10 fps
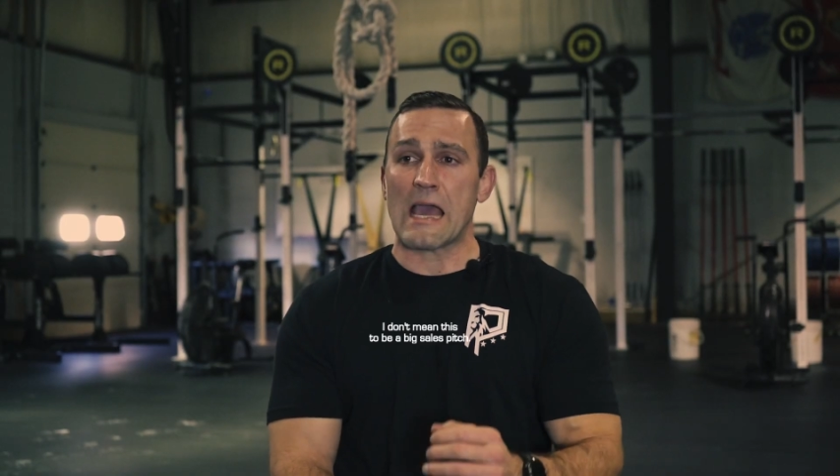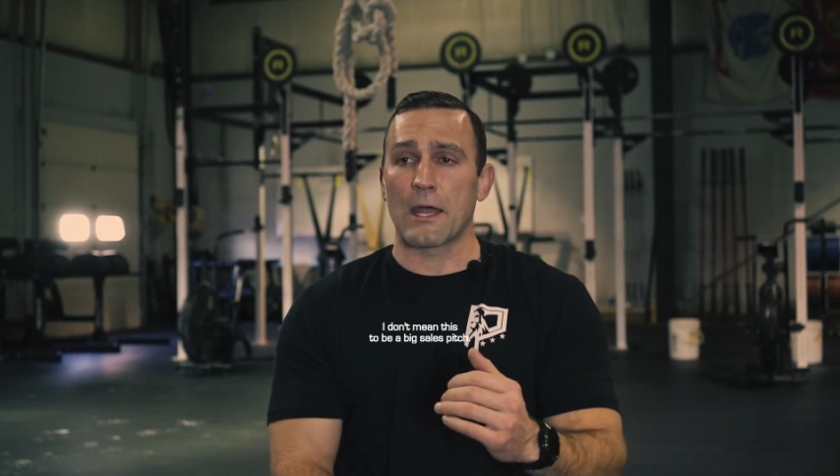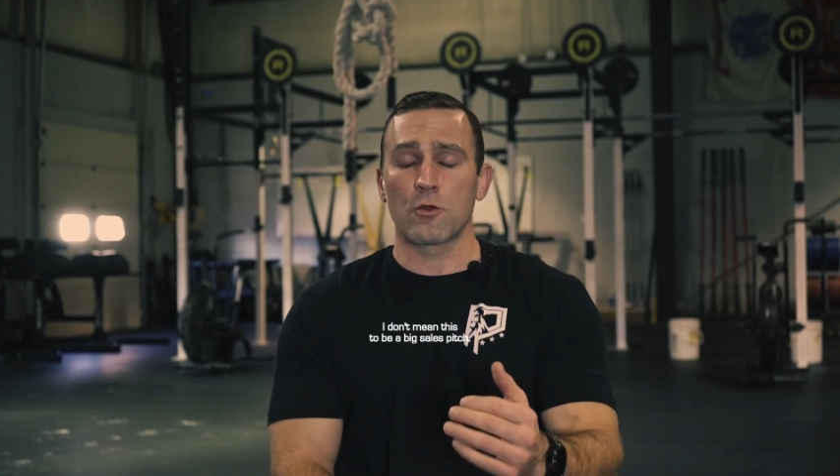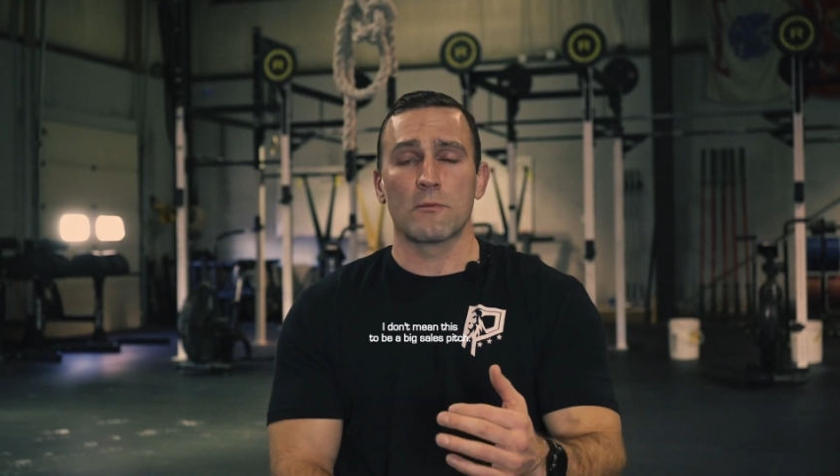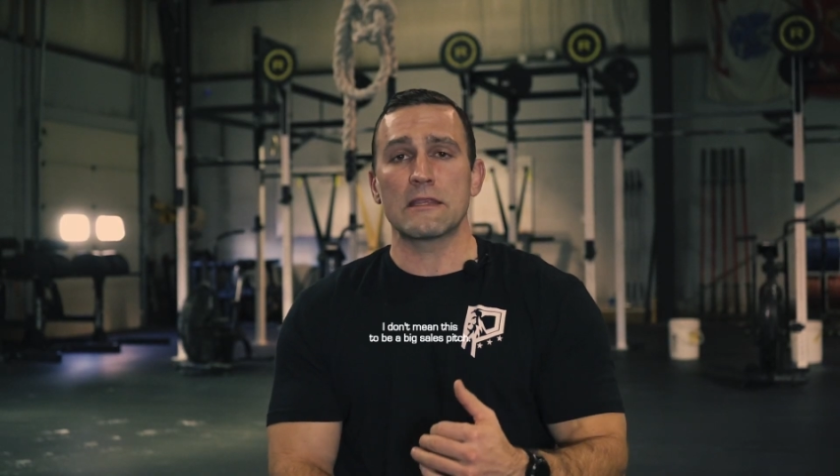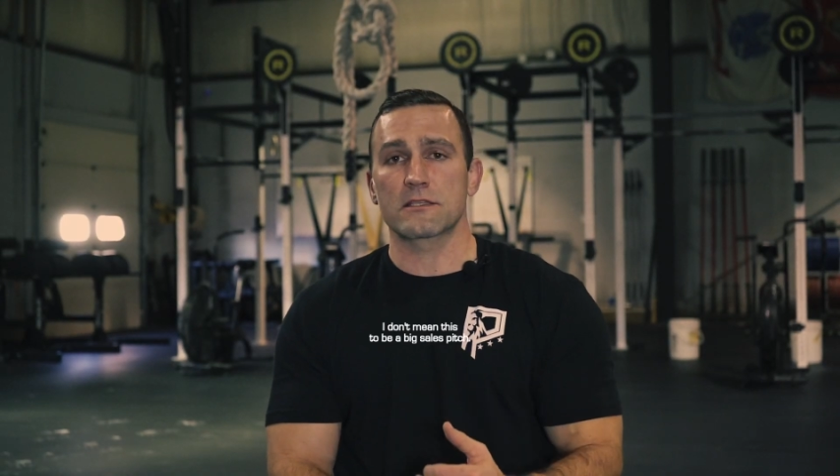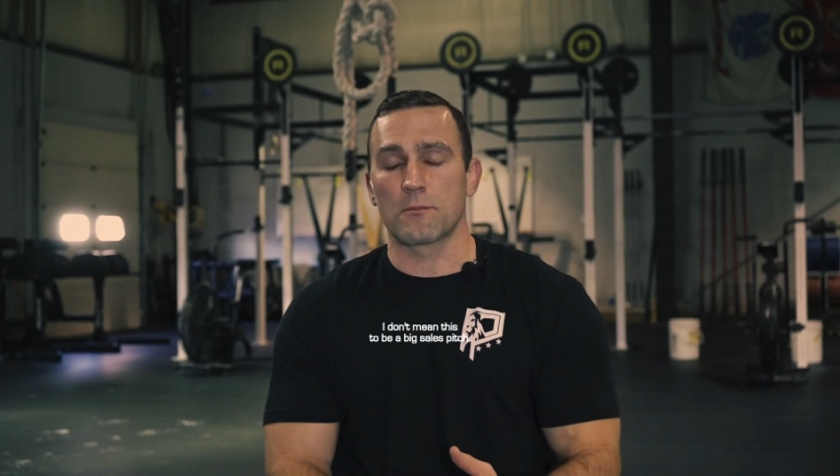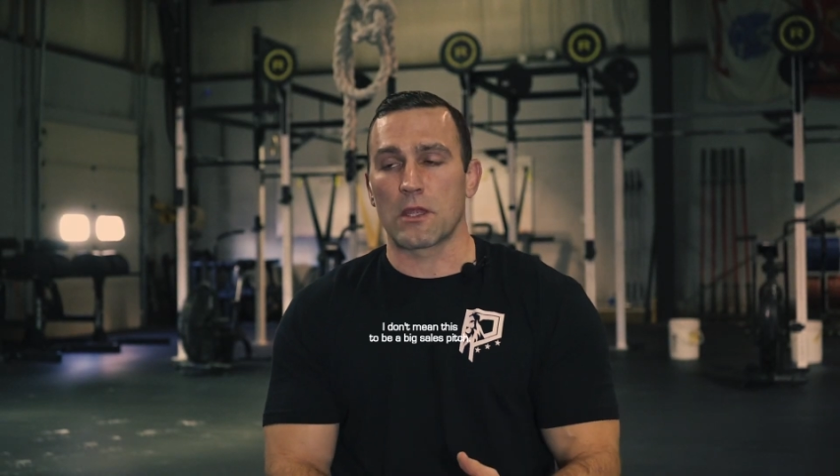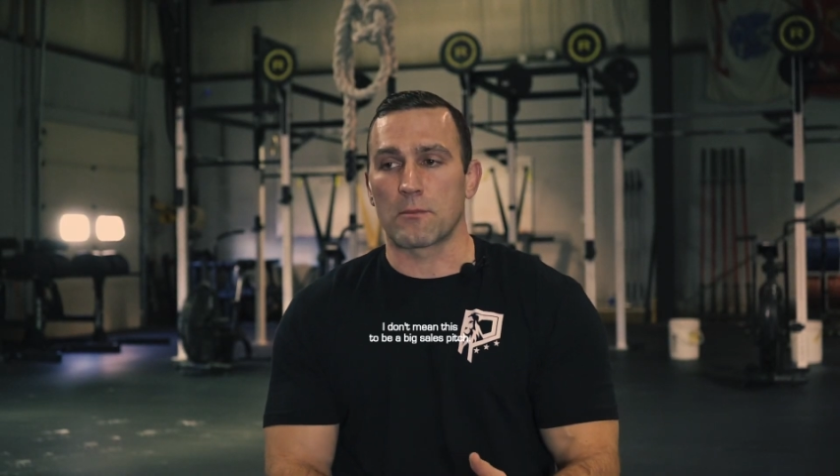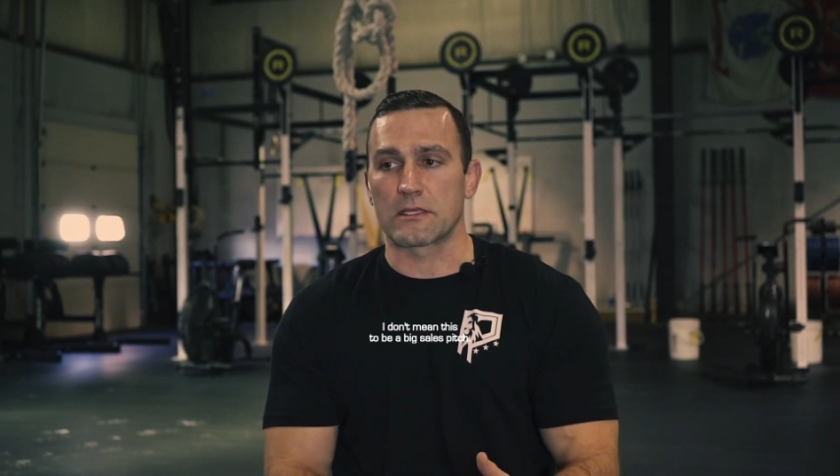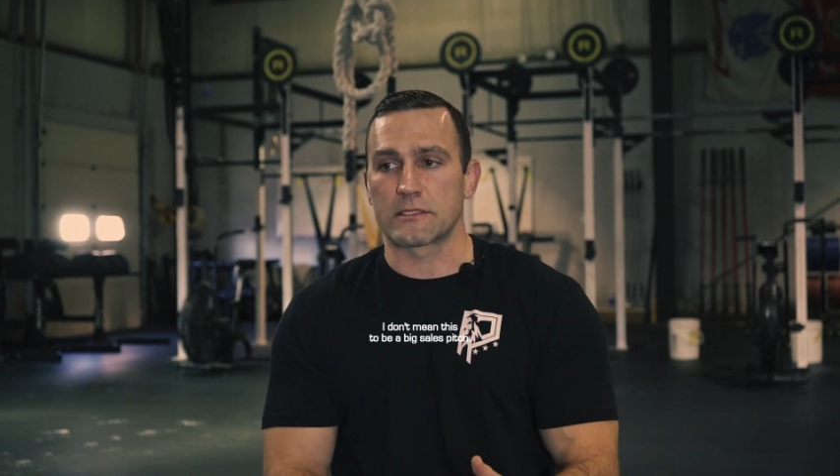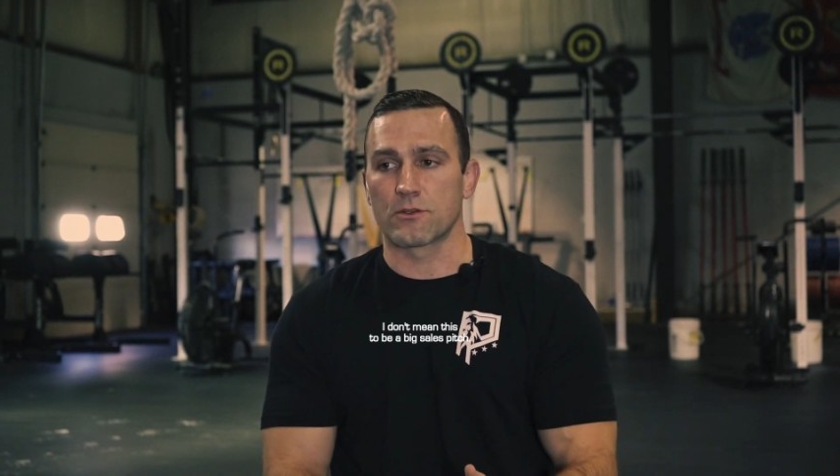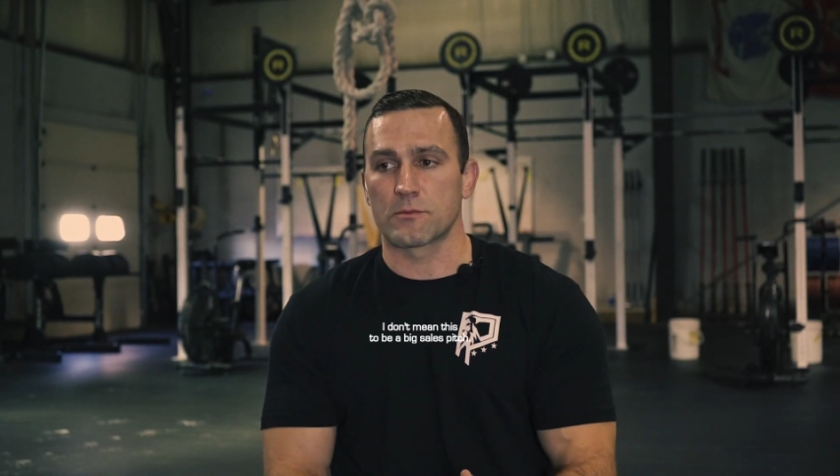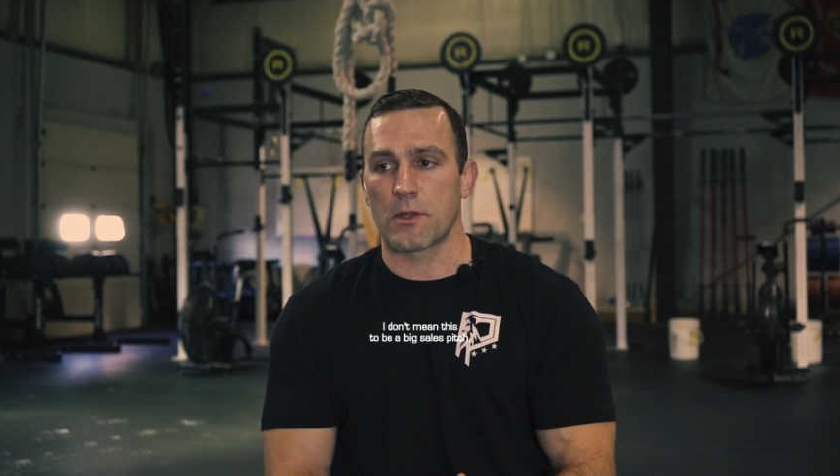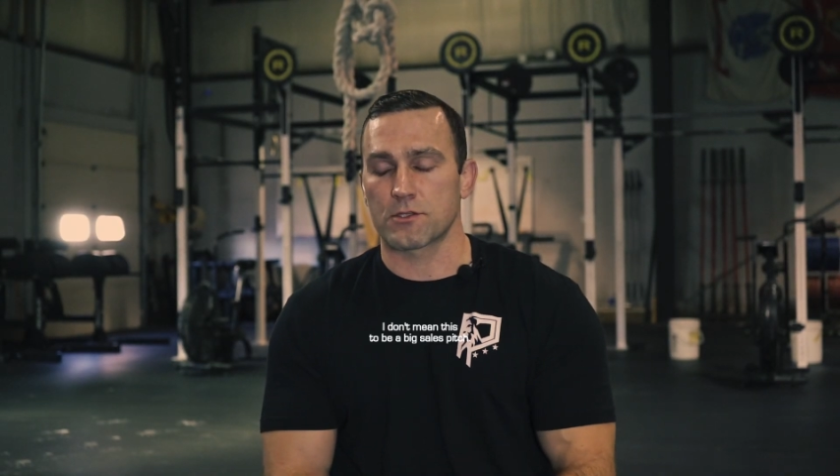I don't mean this to be a big
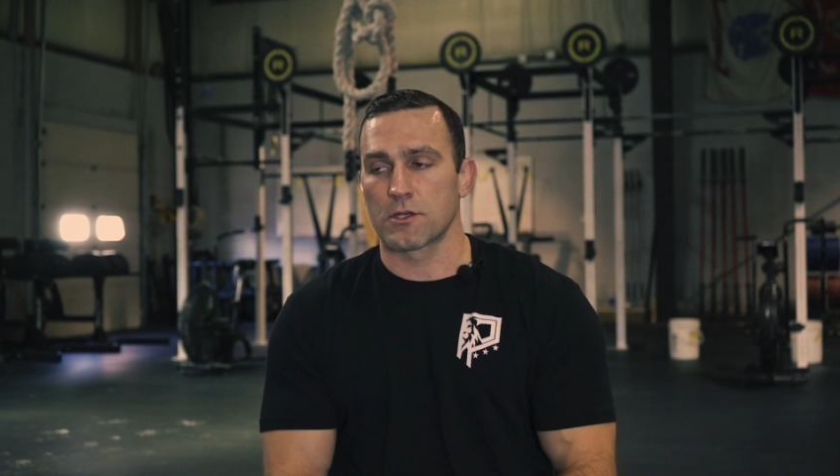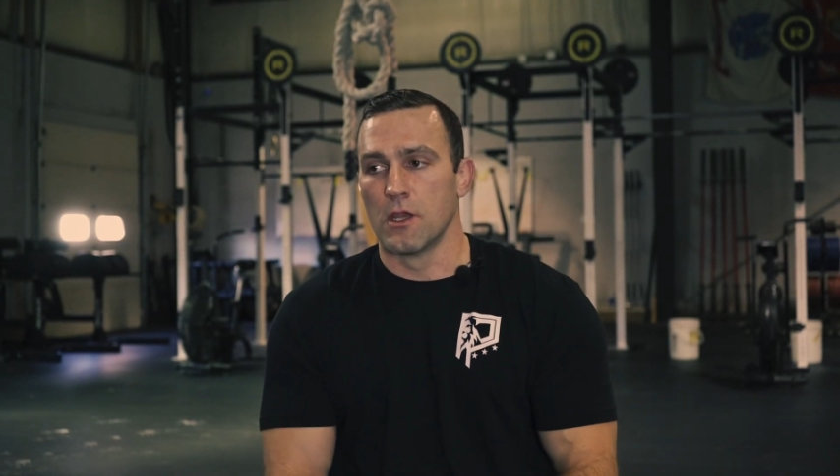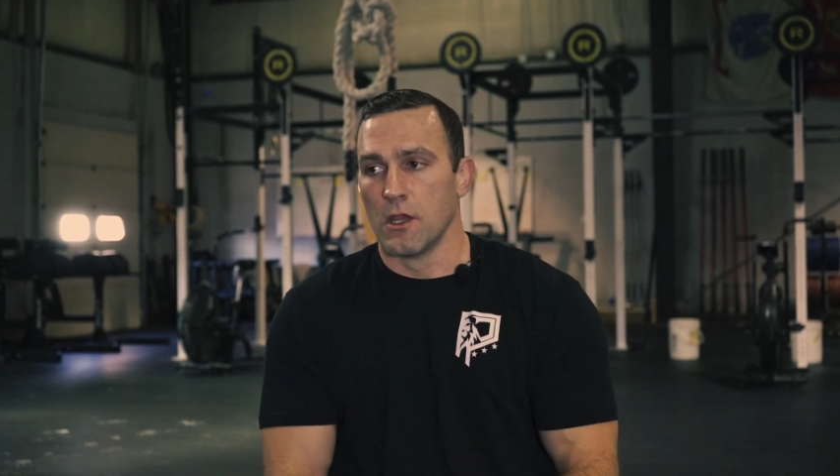sales pitch.